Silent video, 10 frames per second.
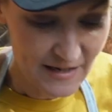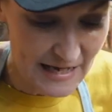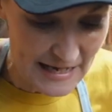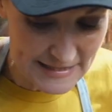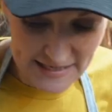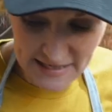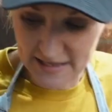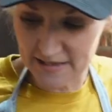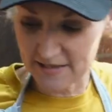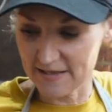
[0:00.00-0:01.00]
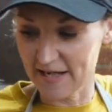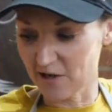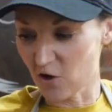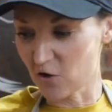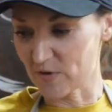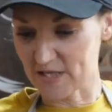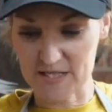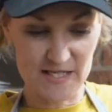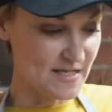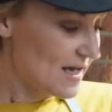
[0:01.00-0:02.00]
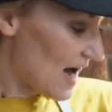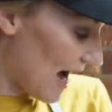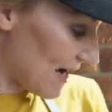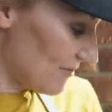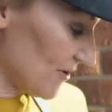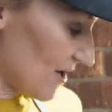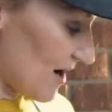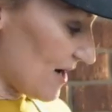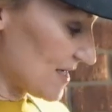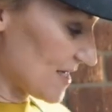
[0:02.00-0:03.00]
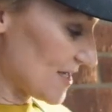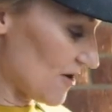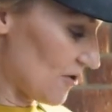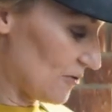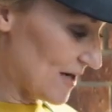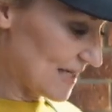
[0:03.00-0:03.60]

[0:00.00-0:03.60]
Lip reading: and then, like always, I forgot to salt my